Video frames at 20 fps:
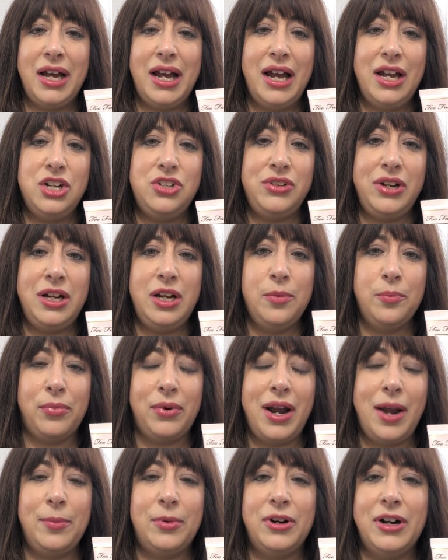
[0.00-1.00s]
hydrating
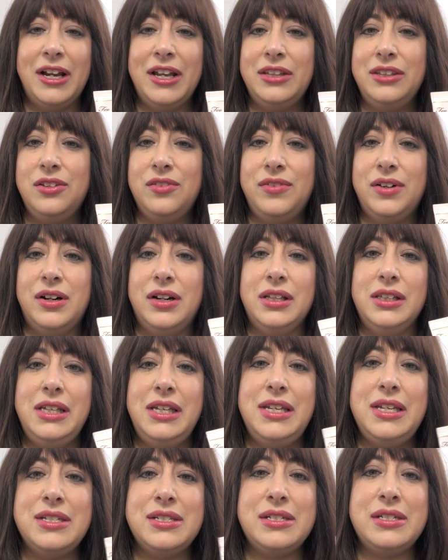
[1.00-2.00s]
primer at the very
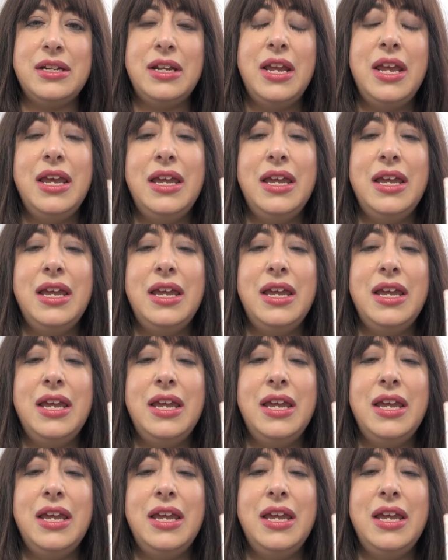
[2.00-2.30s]
least.